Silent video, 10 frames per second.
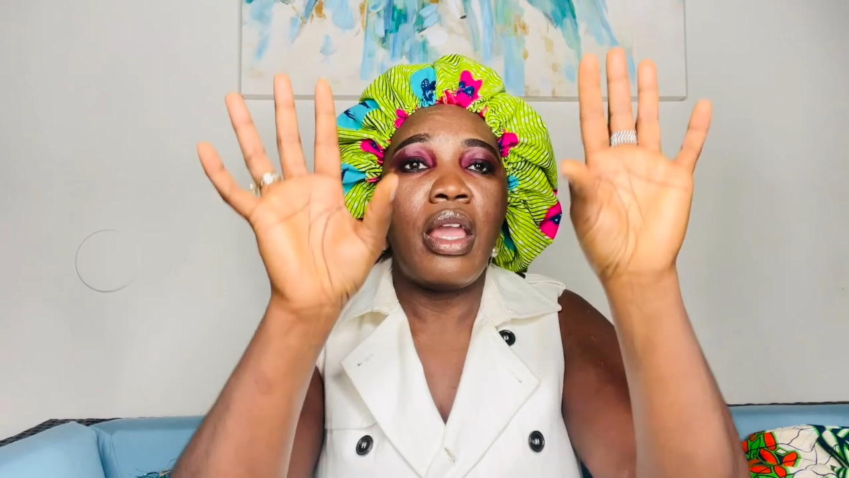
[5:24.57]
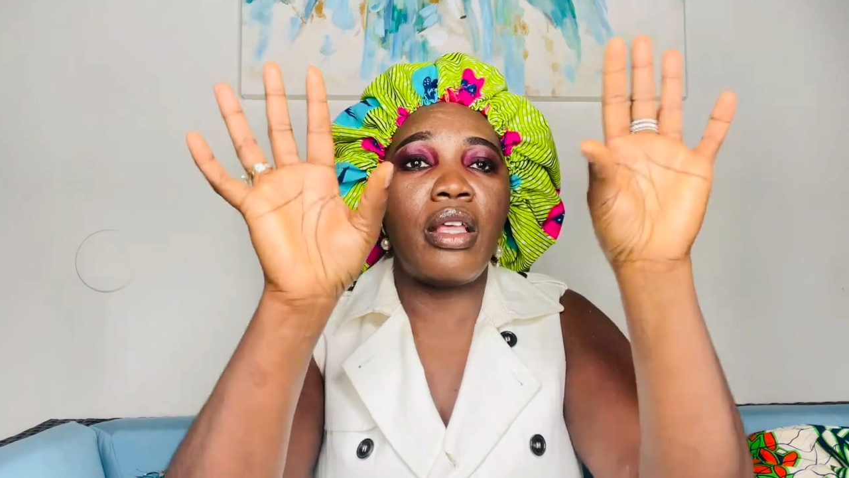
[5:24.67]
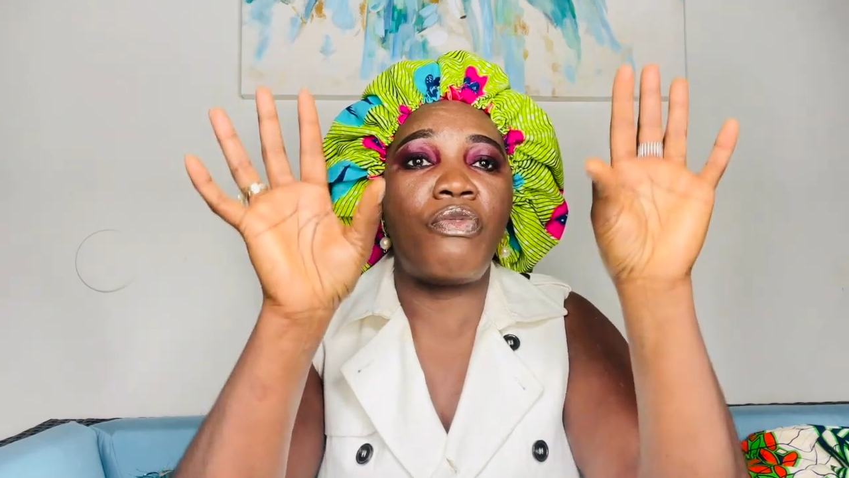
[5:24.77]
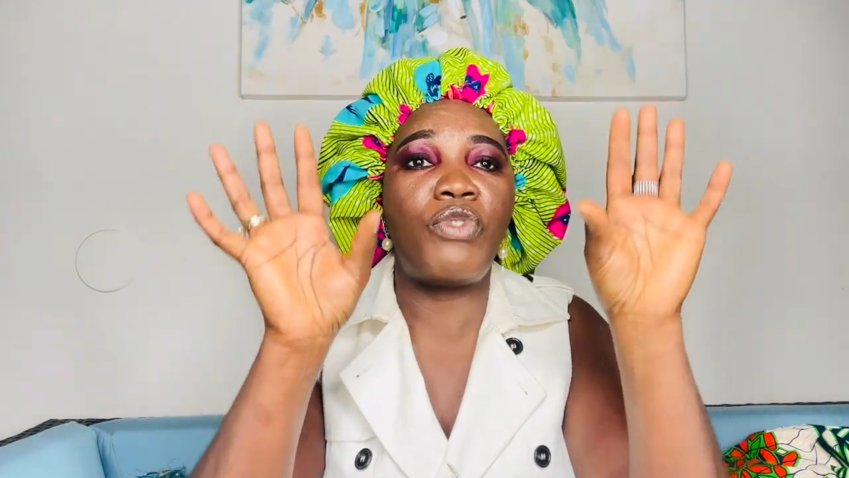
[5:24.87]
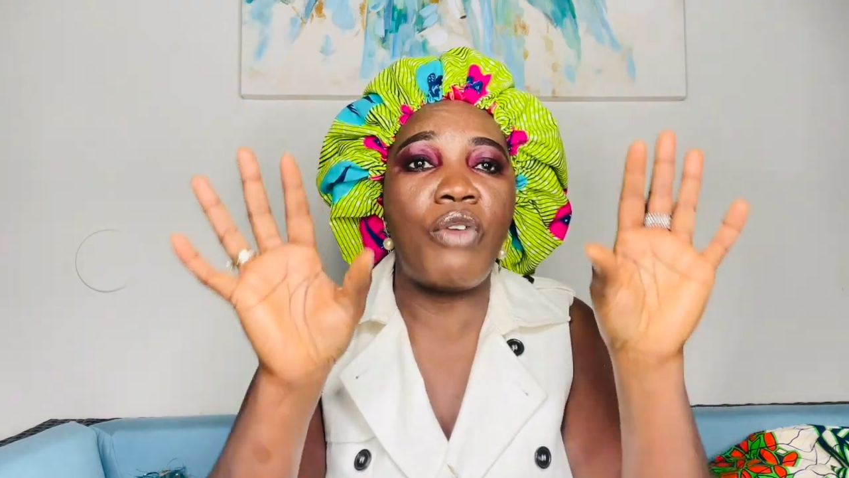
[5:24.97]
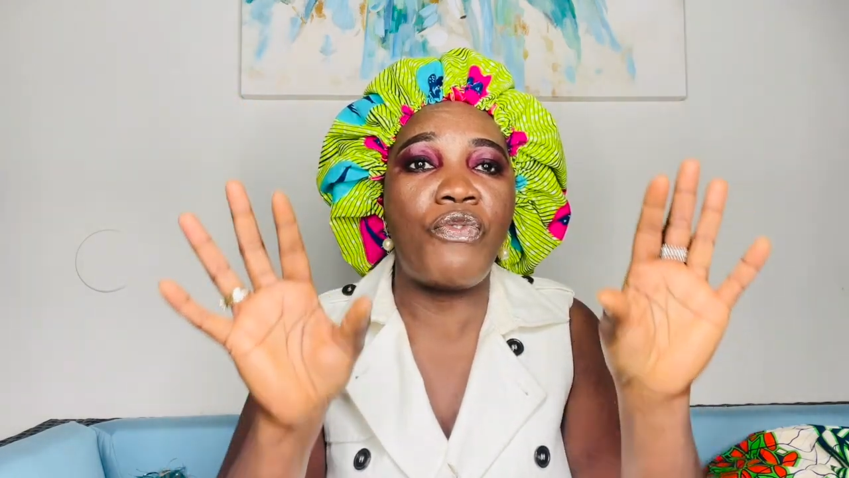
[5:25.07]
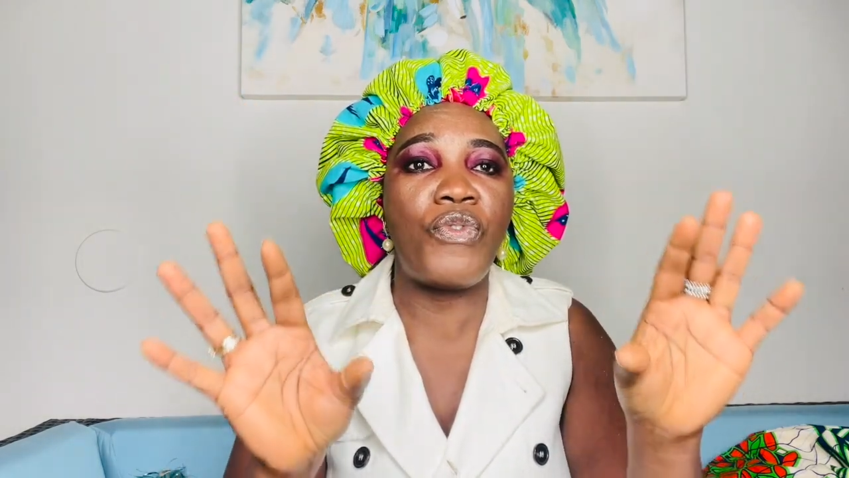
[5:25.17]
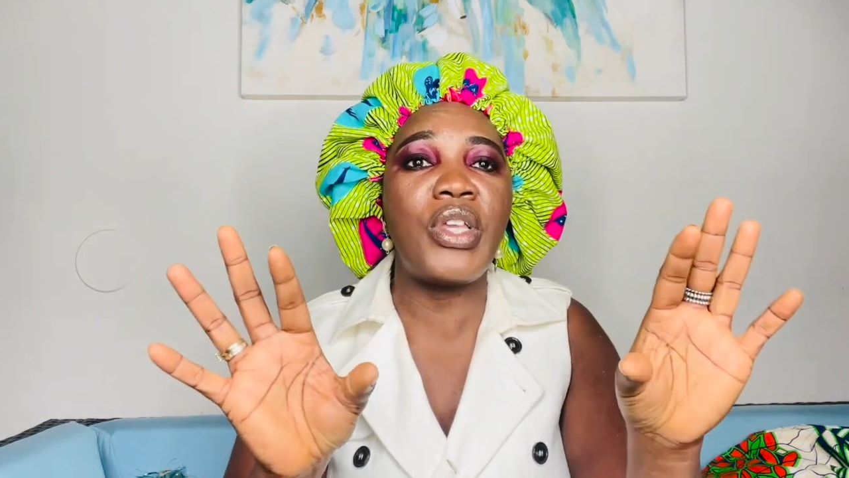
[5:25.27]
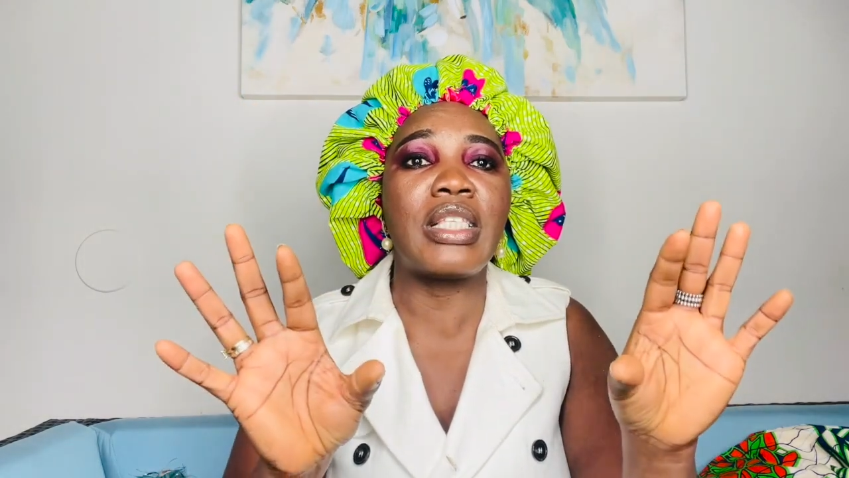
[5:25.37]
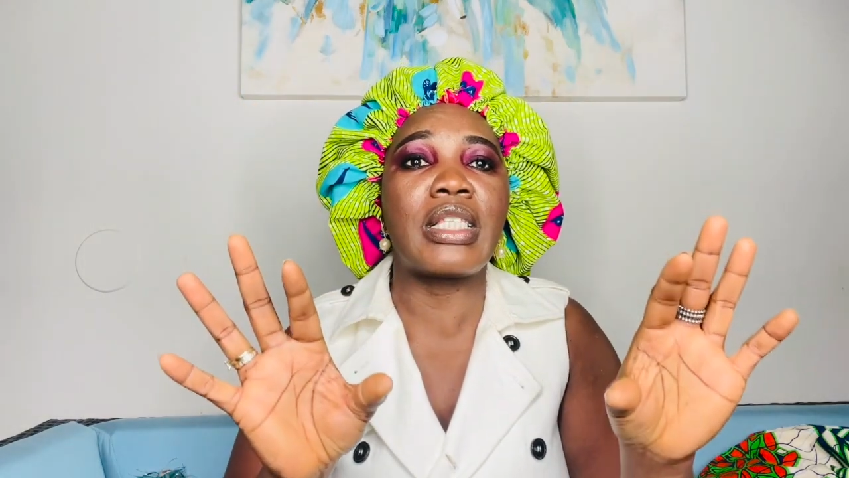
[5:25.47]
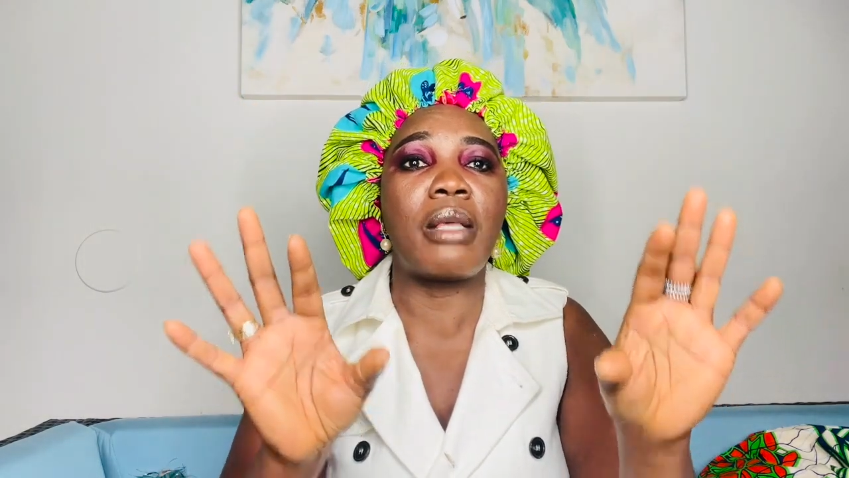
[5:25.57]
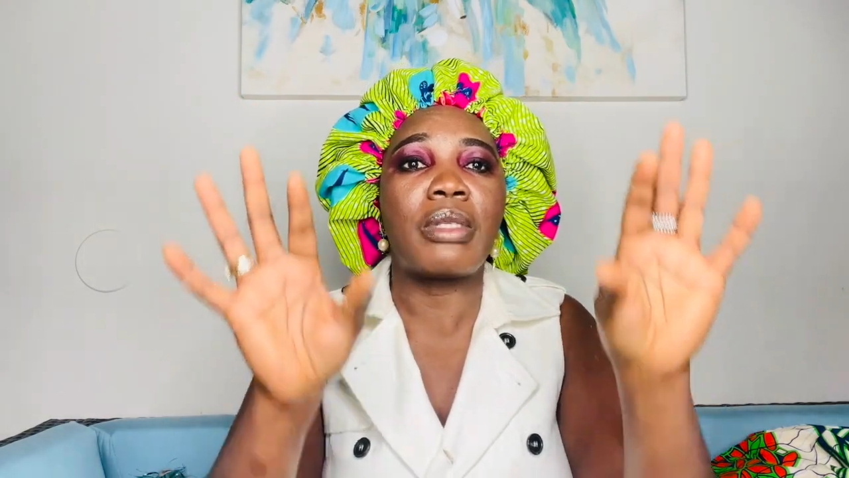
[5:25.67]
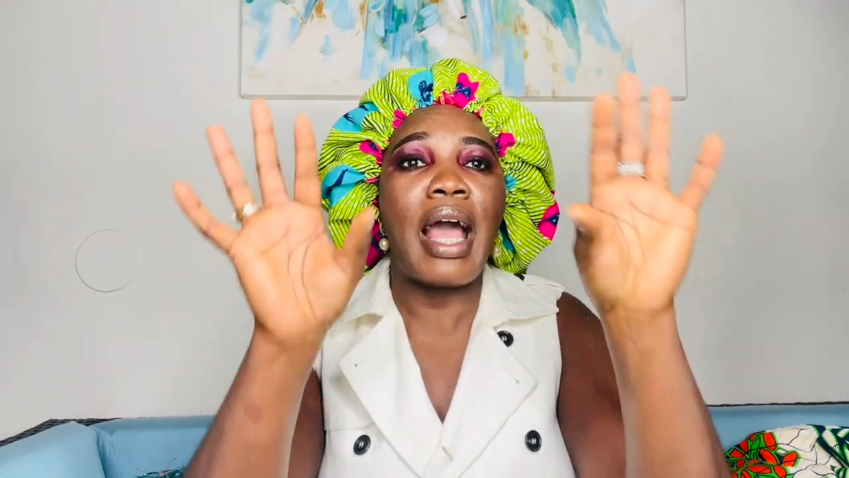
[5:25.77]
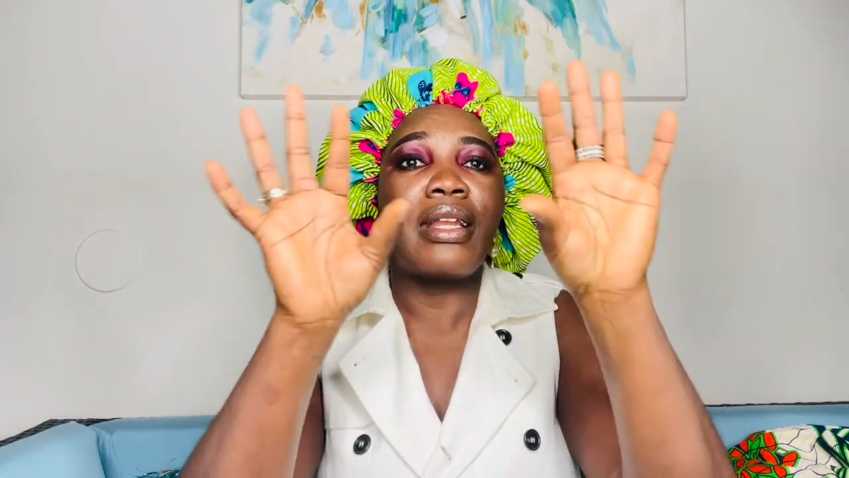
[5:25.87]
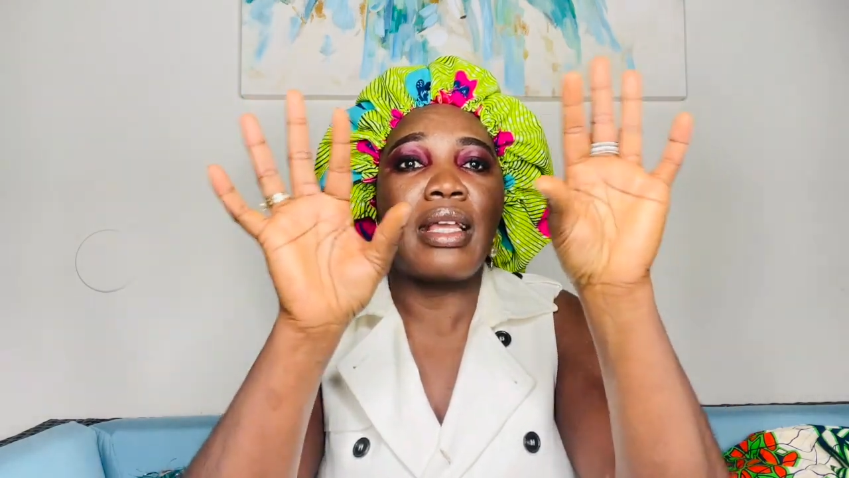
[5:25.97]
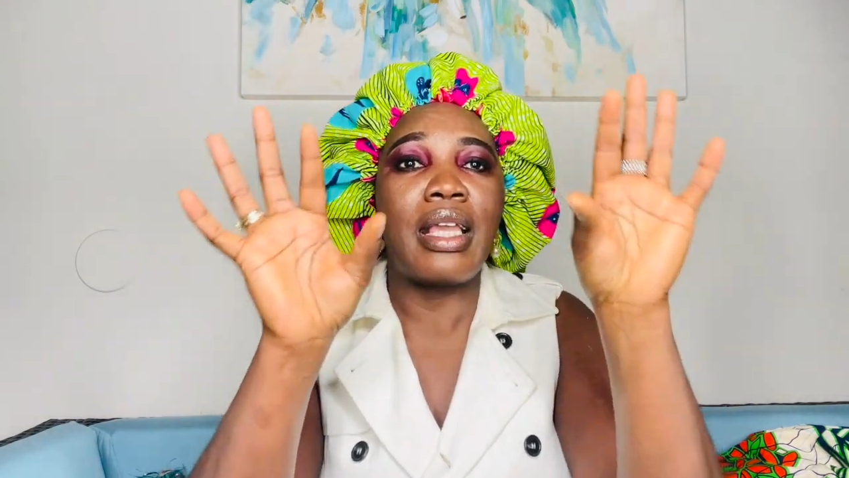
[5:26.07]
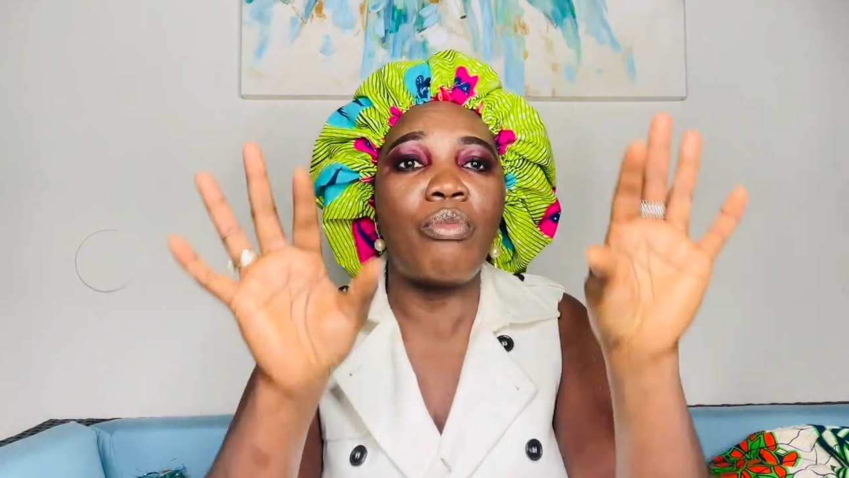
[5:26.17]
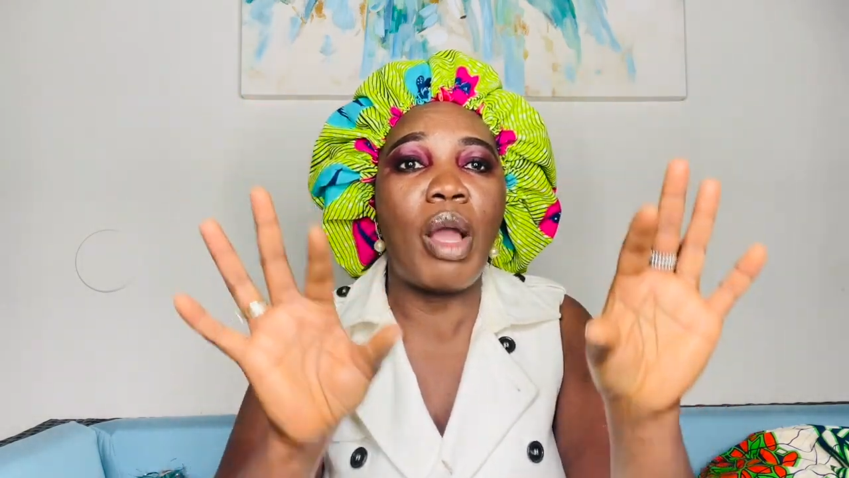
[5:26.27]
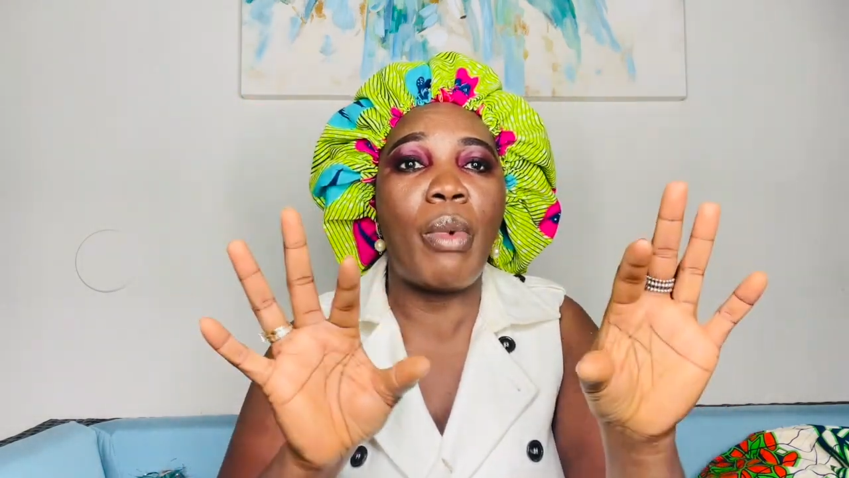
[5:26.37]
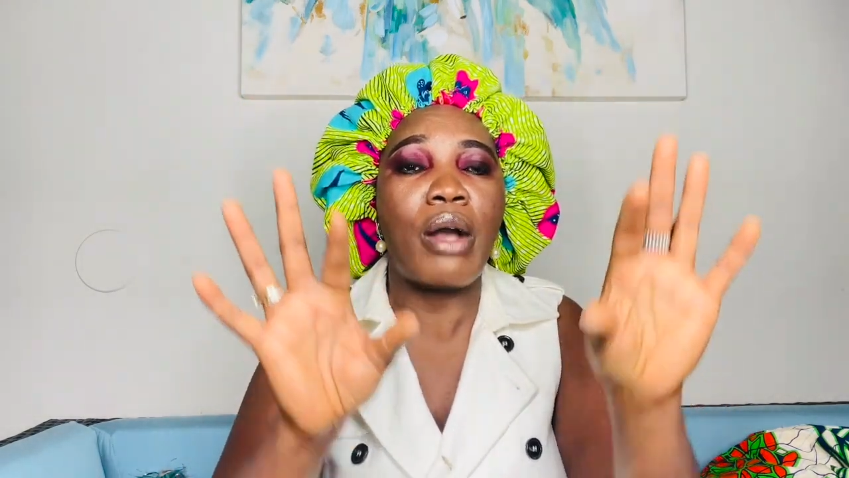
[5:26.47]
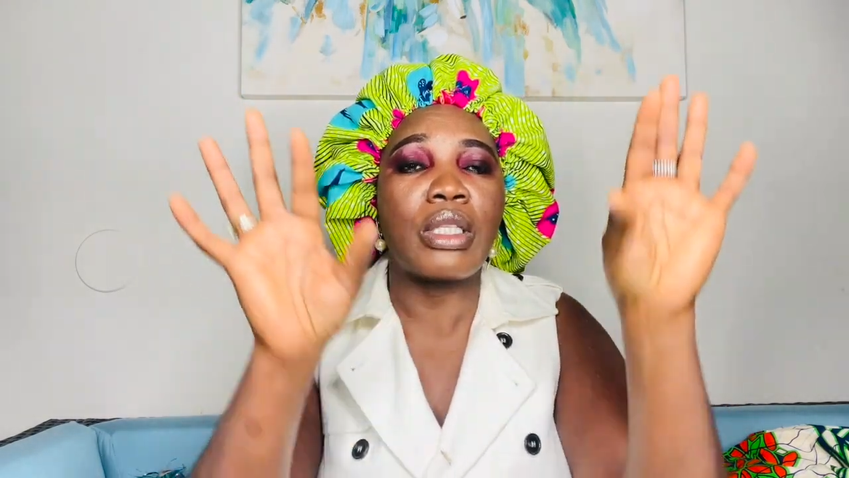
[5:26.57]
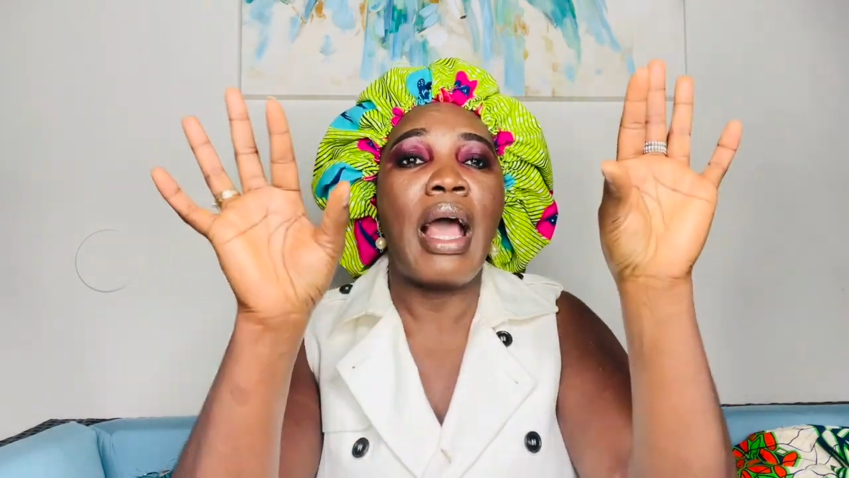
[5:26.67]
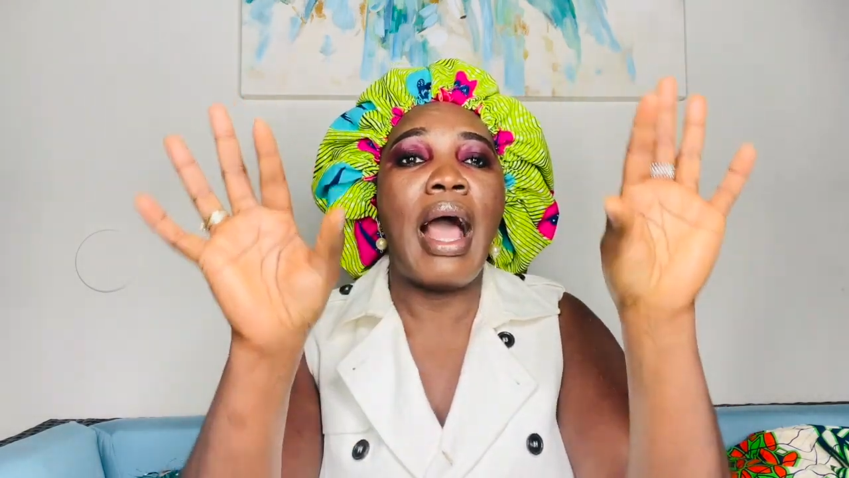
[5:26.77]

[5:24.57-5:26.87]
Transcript: the free slaves, how they came about,